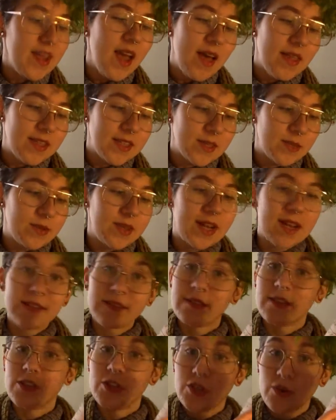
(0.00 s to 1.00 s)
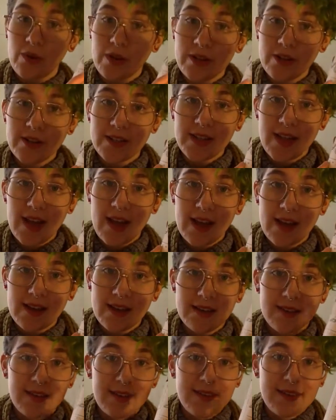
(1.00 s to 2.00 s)
Yeah, this one has the join or
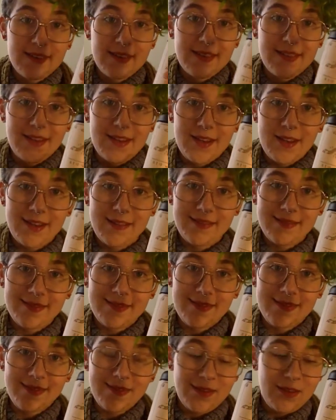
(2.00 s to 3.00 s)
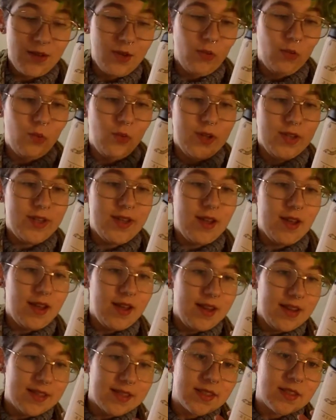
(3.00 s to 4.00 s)
die
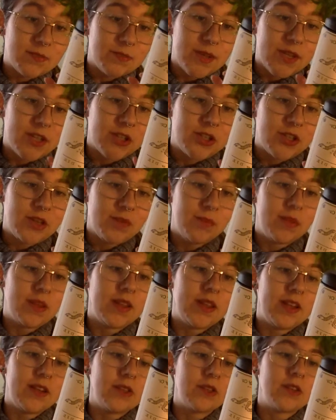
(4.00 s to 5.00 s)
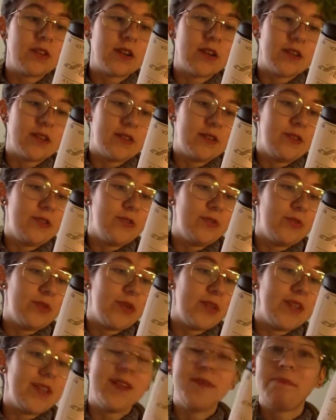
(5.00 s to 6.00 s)
woodcut. This is pictured political cartoon
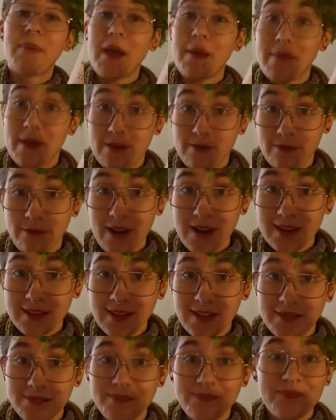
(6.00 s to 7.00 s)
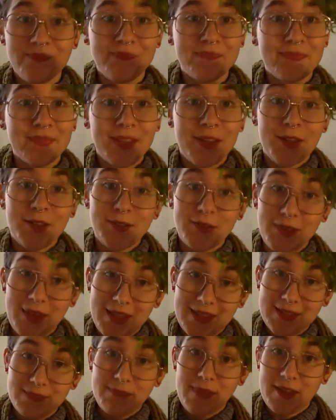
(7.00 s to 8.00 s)
printed by Ben Franklin. So
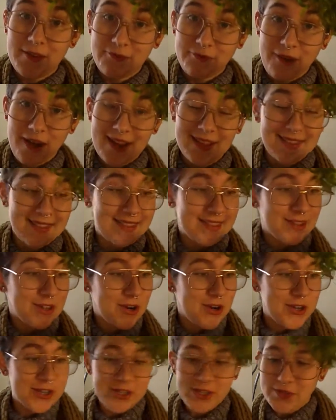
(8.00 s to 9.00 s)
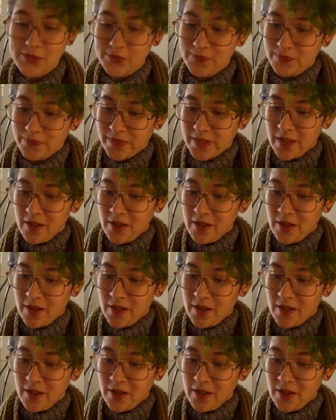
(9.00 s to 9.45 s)
that's Ben Franklin's cartoon.